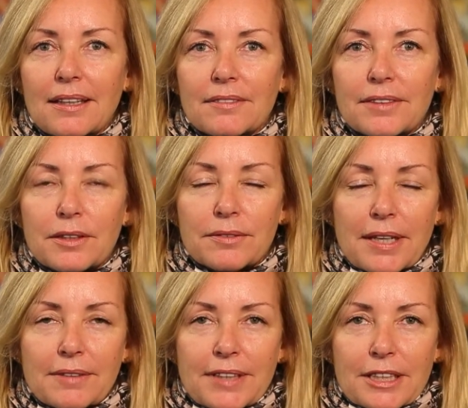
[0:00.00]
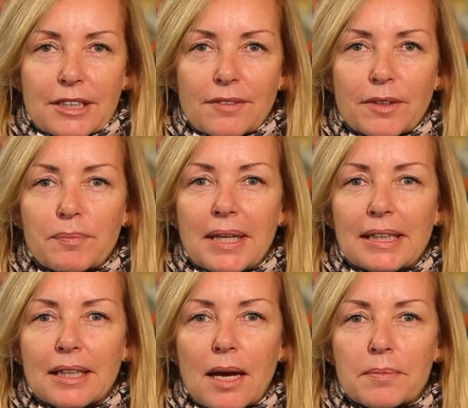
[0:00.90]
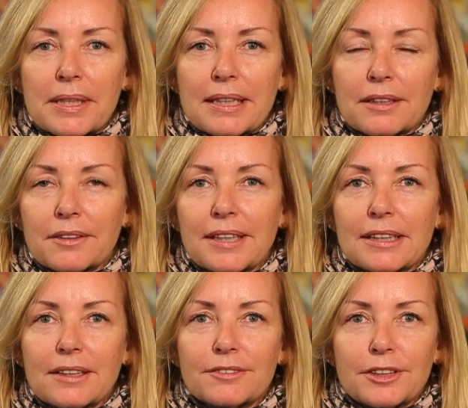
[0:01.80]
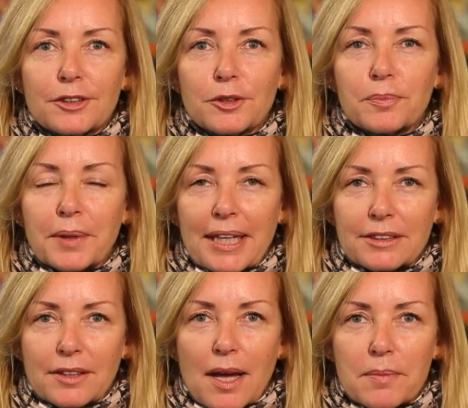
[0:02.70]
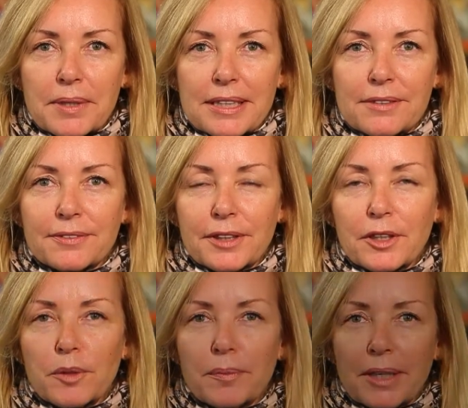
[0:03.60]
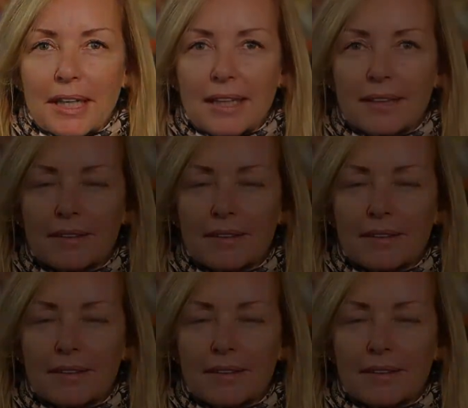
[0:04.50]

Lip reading: for the renovation of the main library and the creation of 2 branch libraries for the community.